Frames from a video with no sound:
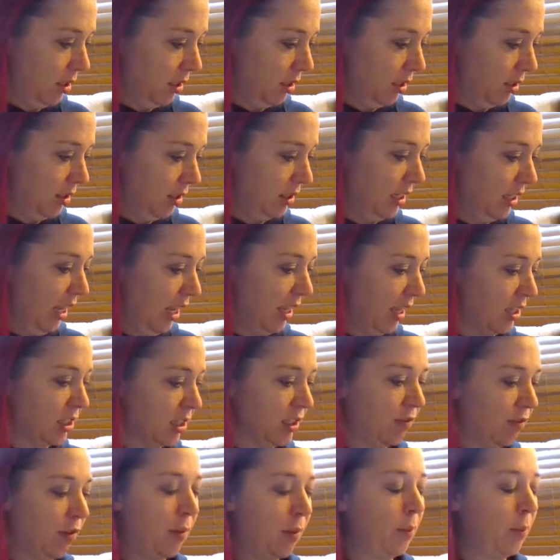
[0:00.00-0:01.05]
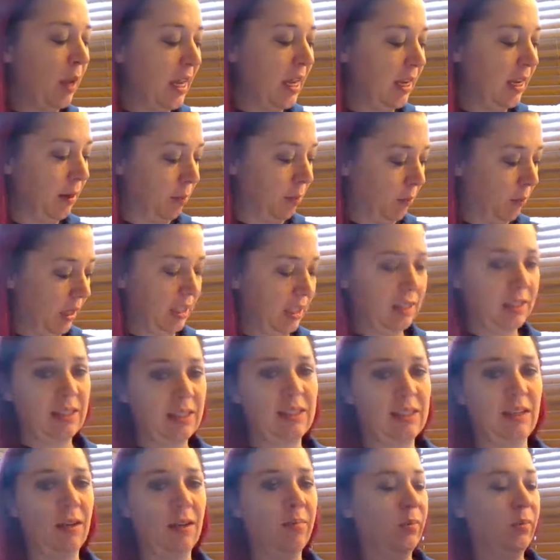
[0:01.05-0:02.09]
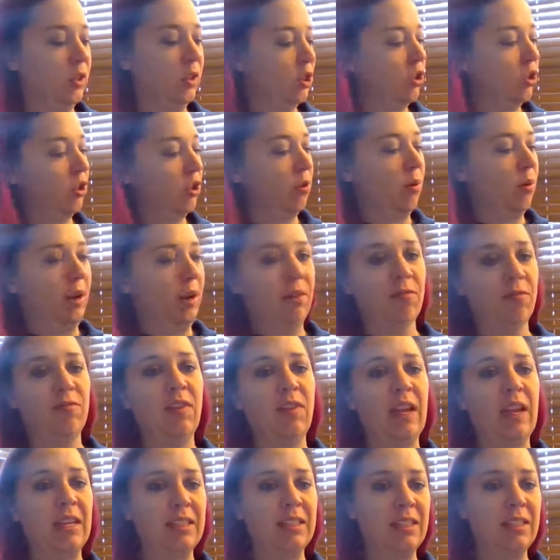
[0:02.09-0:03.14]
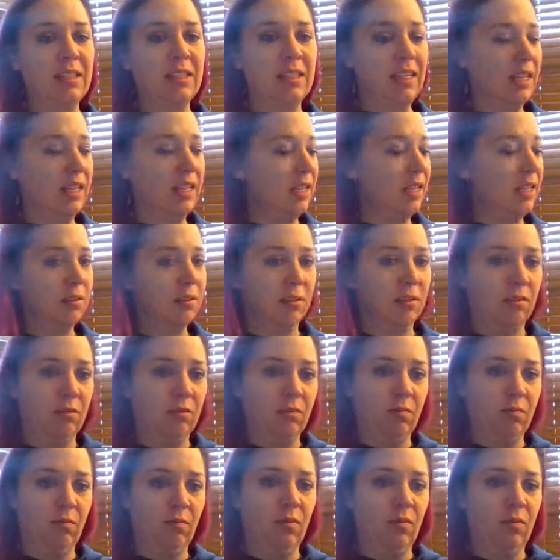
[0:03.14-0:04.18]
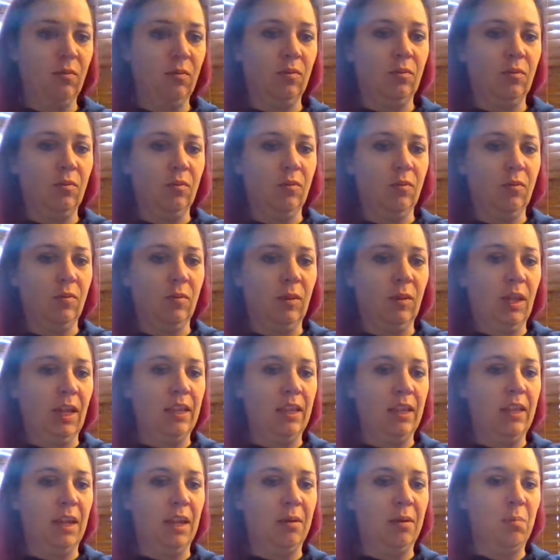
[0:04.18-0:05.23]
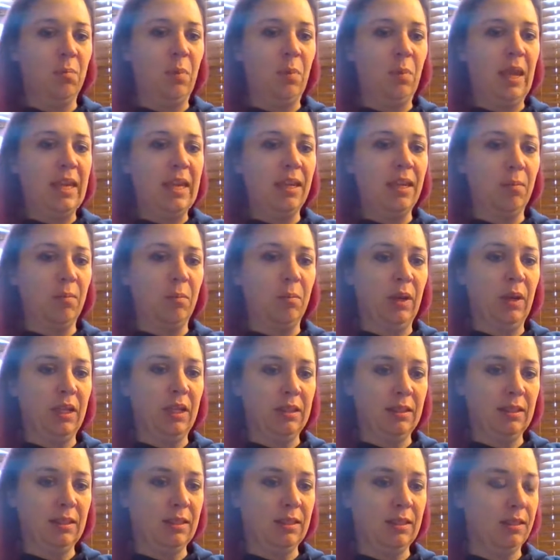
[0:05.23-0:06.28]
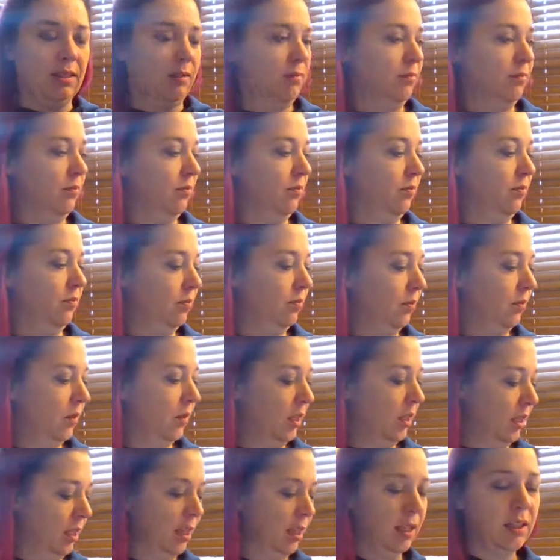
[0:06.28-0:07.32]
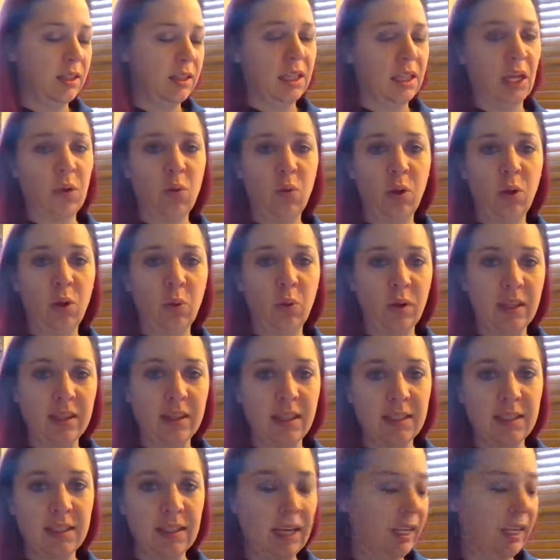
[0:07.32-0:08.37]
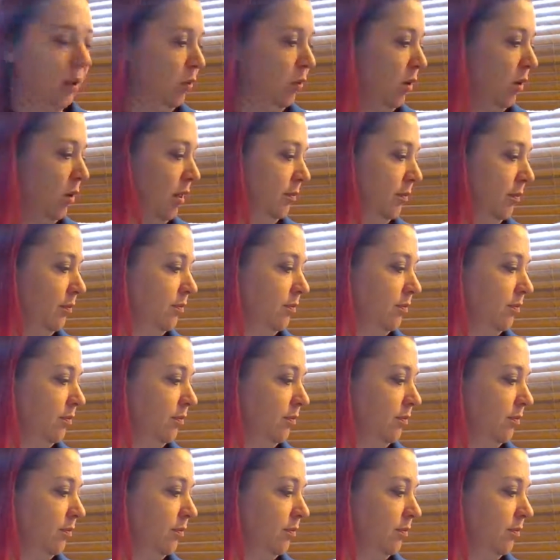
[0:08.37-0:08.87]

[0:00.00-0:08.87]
stands for bacon bits. So you write fantasy and then bacon bits. Then we'll read the second one.